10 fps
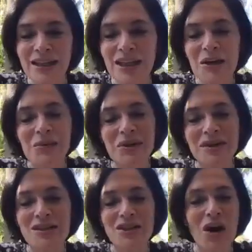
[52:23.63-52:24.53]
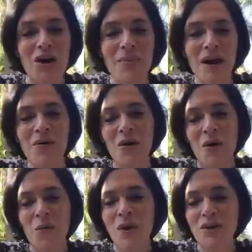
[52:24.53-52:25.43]
You know, we're going to talk about
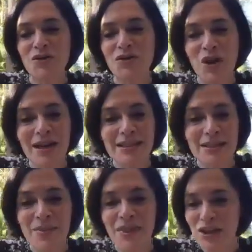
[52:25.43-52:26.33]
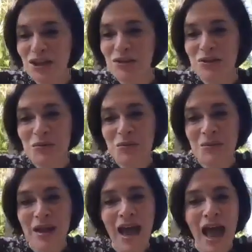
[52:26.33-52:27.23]
when you try something
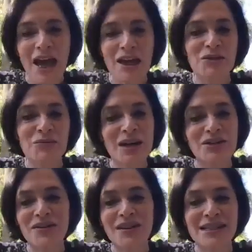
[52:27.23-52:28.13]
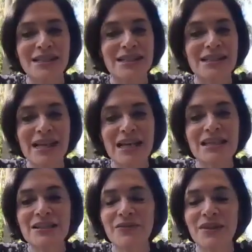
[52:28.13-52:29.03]
new, how do you measure the
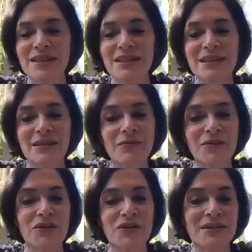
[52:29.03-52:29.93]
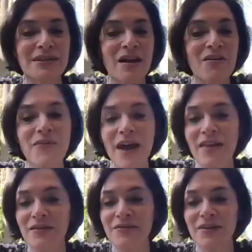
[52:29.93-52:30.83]
success for, this, for yourself
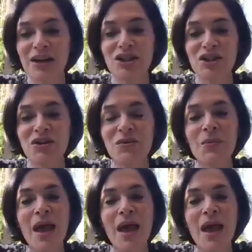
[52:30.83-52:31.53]
and the venture?